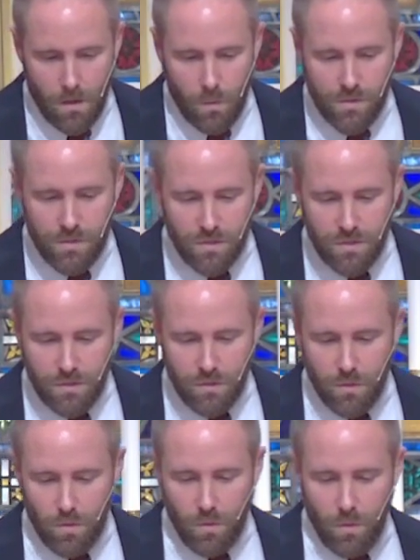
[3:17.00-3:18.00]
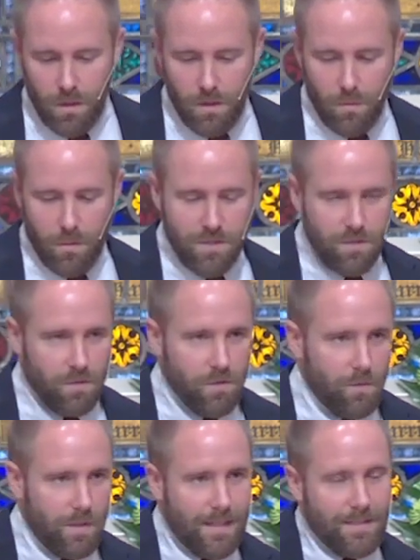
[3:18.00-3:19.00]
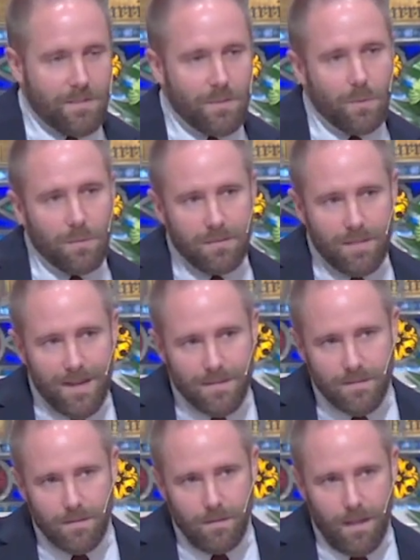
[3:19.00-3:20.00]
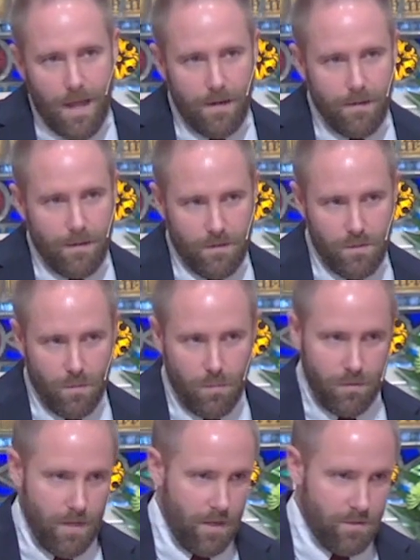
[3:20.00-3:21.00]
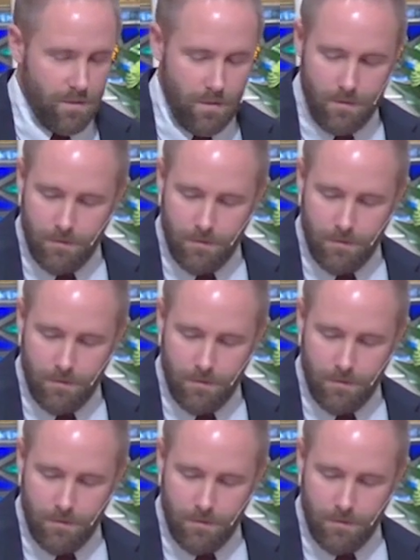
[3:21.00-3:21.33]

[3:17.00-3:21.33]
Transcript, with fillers: We should do, we, we sure do need to test that interpretation.